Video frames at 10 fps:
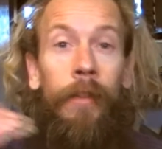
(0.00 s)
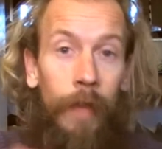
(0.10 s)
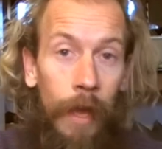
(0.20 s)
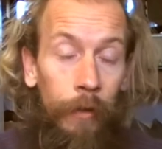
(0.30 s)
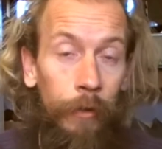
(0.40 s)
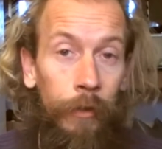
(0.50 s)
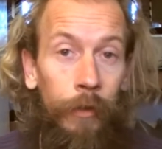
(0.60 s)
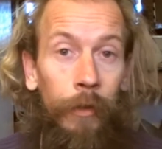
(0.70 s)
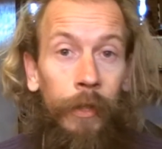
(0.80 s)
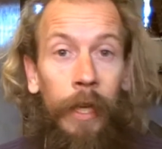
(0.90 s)
down on
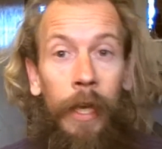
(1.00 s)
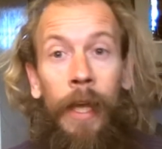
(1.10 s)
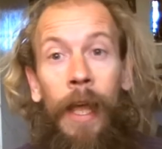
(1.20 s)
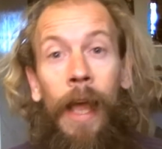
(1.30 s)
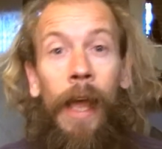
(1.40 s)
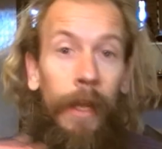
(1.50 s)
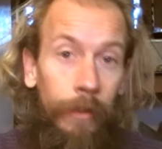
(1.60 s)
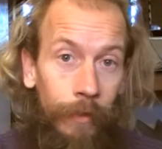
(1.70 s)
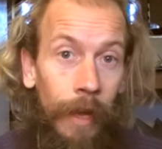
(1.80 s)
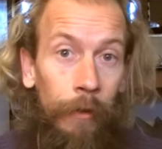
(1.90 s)
your year,
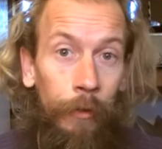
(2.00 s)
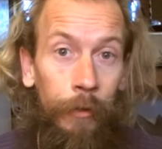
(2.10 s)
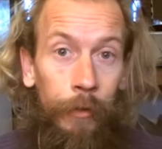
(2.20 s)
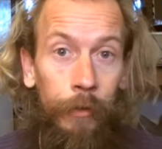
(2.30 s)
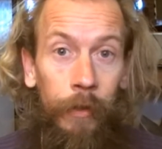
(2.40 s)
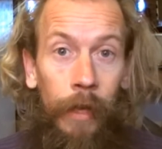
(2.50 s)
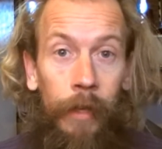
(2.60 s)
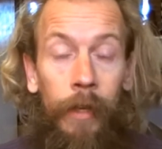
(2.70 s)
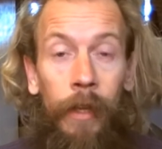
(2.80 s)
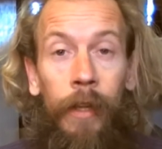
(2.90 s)
and down on your
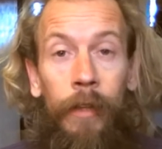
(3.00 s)
day.